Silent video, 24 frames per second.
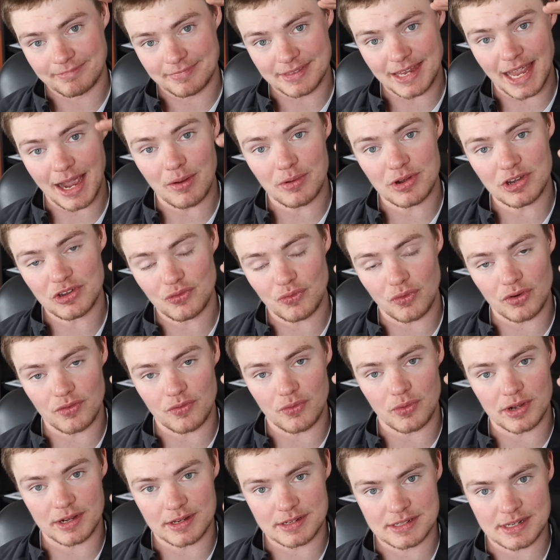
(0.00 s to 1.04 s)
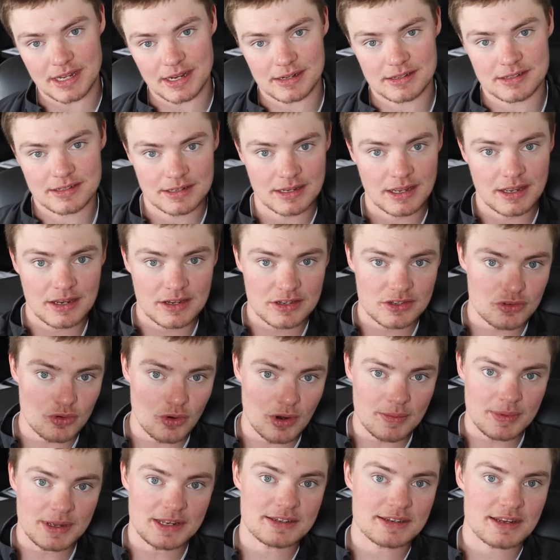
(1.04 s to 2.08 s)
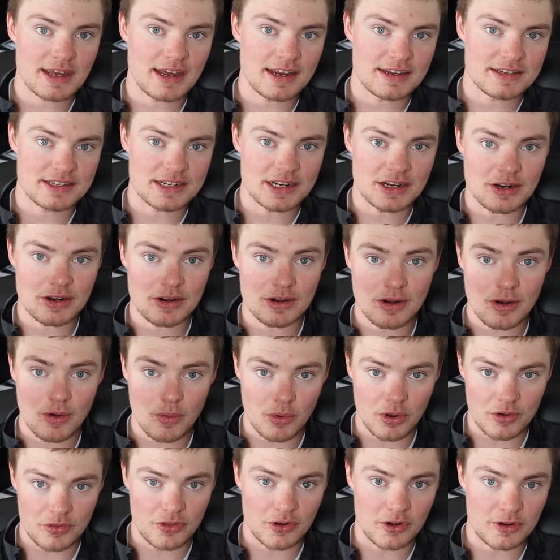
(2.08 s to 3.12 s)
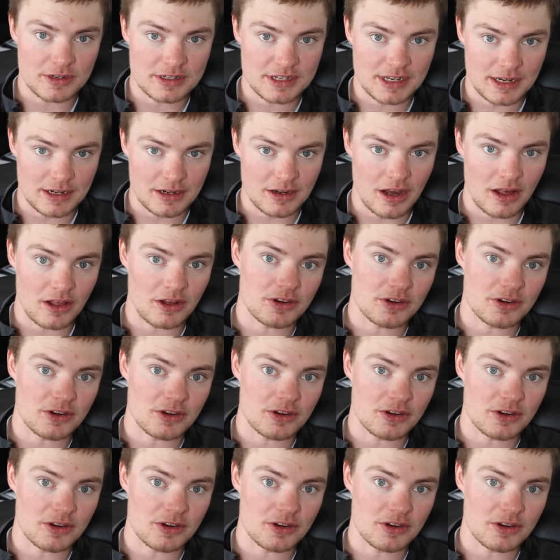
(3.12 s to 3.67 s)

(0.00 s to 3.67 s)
Now it is $4.46. Soybeans last year were $13.